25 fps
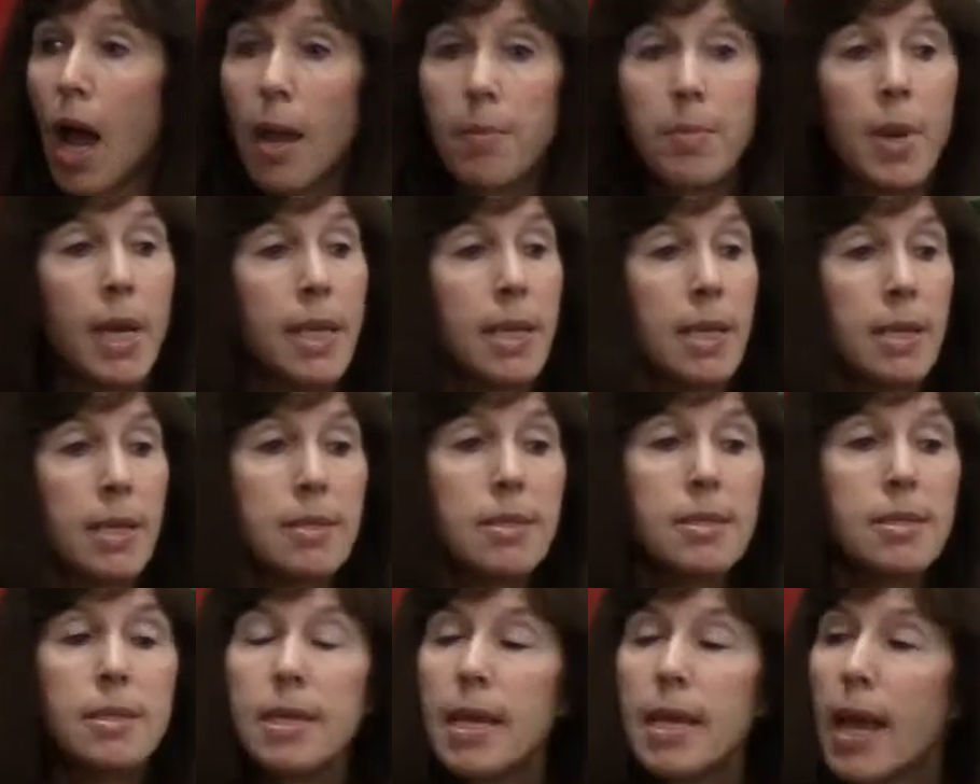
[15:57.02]
I might need
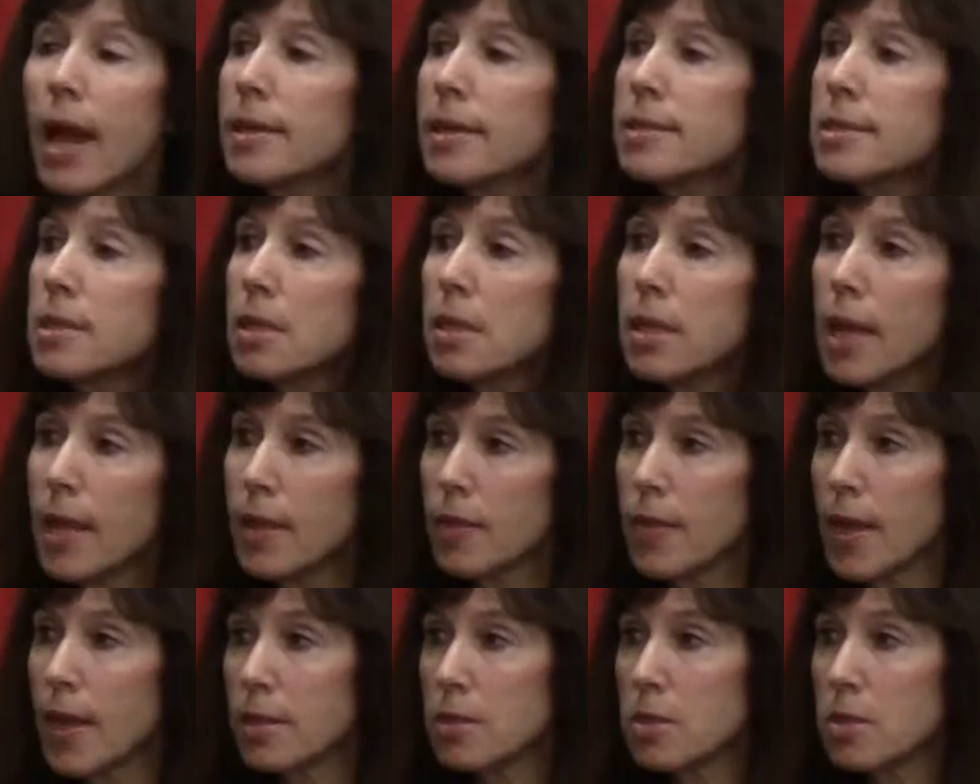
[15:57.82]
to
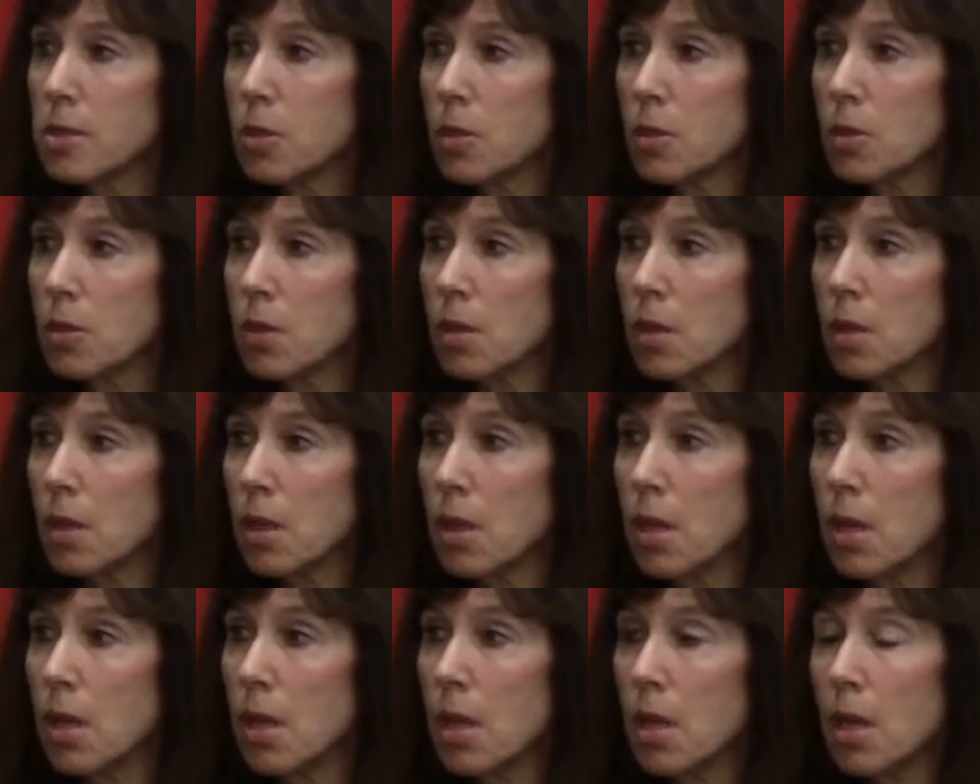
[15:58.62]
de-escalate that student.
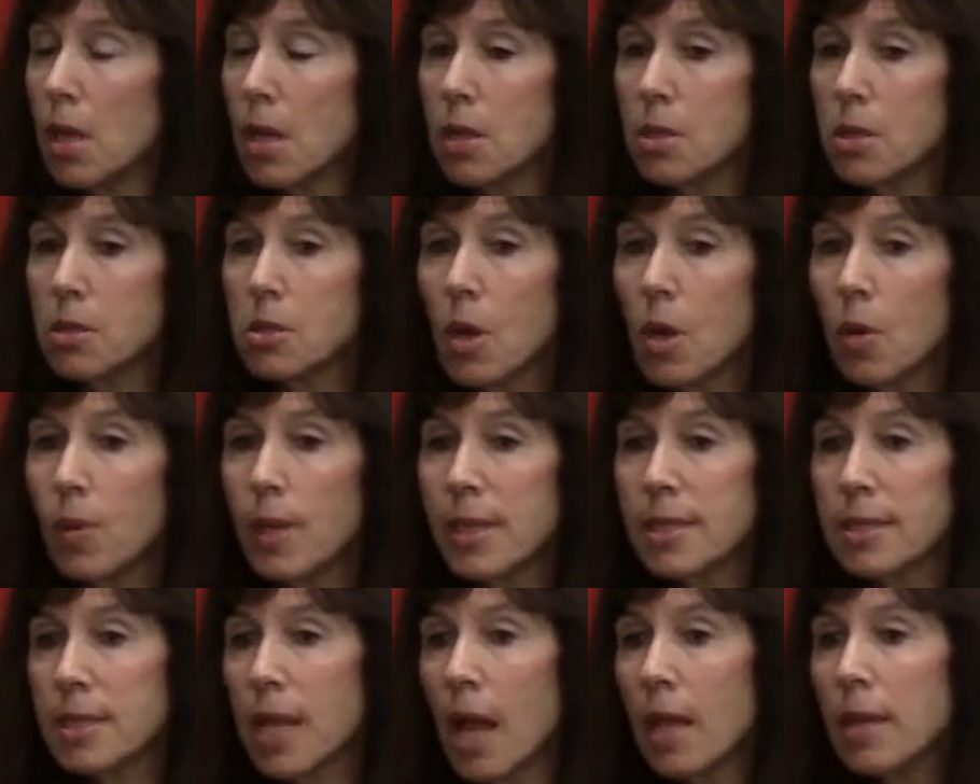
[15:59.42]
So
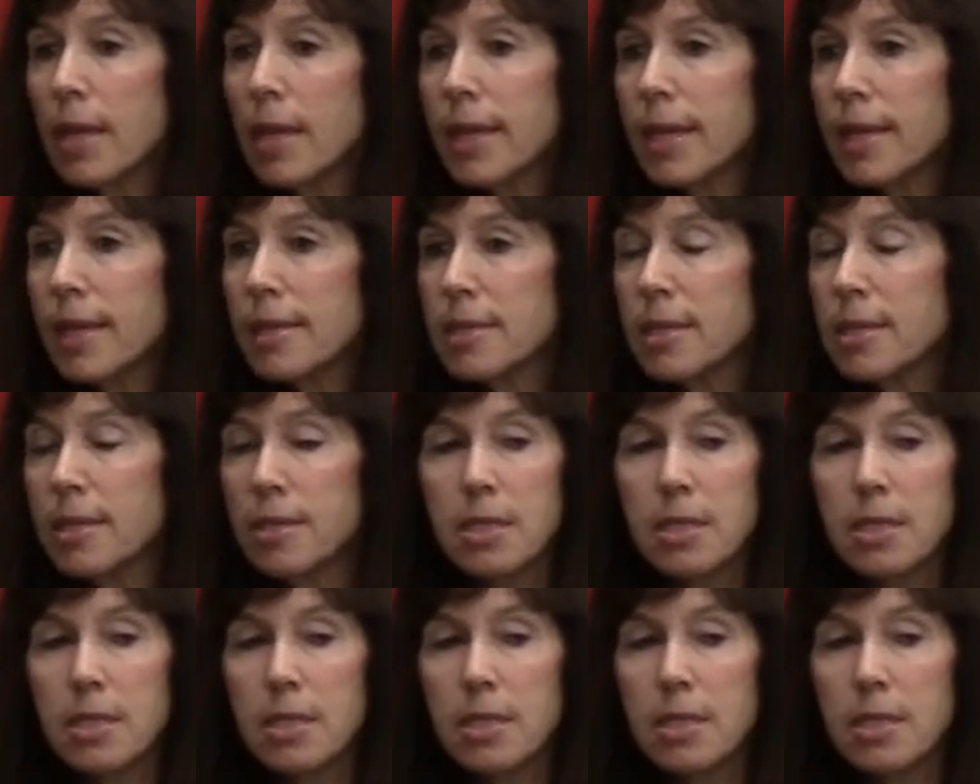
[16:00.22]
it's not like it's a